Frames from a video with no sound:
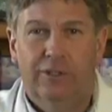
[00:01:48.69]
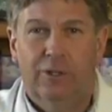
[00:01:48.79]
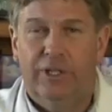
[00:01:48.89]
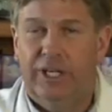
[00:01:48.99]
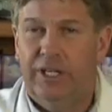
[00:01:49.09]

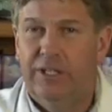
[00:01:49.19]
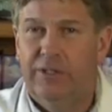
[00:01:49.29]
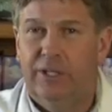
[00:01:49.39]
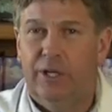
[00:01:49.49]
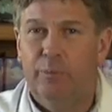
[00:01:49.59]
Okay?
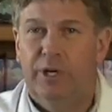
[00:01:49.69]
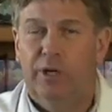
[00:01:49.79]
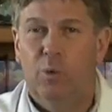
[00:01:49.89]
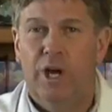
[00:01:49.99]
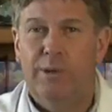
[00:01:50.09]

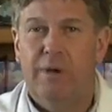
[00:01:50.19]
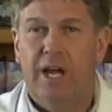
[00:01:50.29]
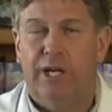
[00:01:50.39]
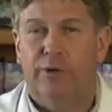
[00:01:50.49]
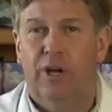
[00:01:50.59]
Compare 1
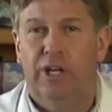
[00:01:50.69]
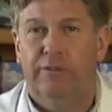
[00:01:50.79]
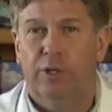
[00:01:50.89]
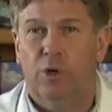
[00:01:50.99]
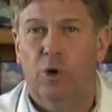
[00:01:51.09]
micron of
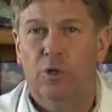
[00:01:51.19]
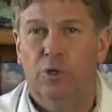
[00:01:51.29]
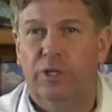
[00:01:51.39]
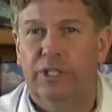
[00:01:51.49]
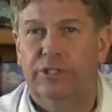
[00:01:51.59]
the
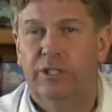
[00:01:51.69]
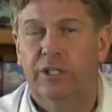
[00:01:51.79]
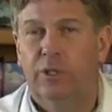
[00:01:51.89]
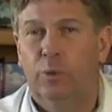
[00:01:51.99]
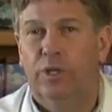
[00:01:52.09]
colloids
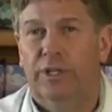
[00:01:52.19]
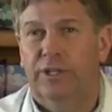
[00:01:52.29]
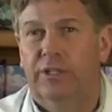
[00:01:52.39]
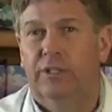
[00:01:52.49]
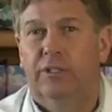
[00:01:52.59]
with